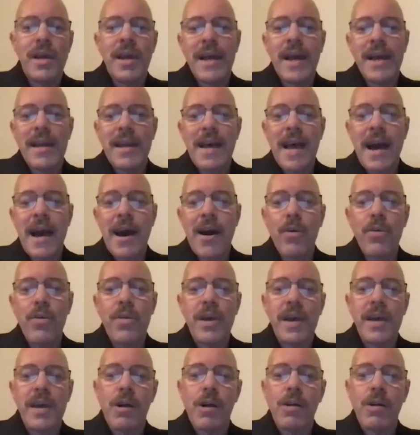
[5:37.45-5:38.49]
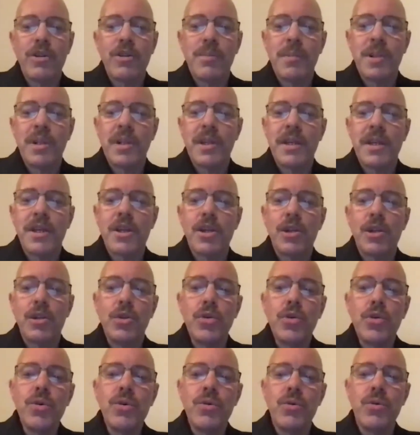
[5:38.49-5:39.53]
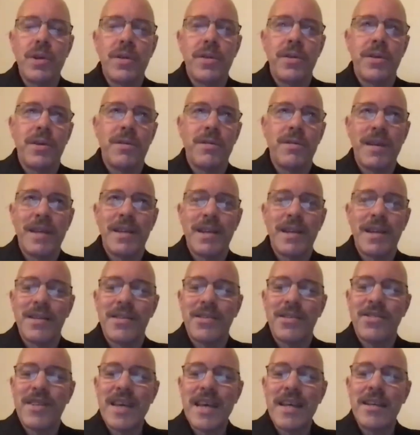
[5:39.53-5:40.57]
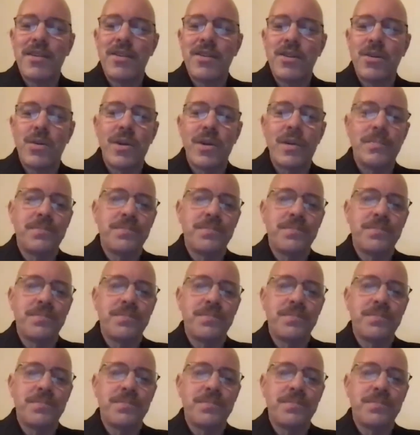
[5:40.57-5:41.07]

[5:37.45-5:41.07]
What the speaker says: and how they ultimately collude with it and consent to it.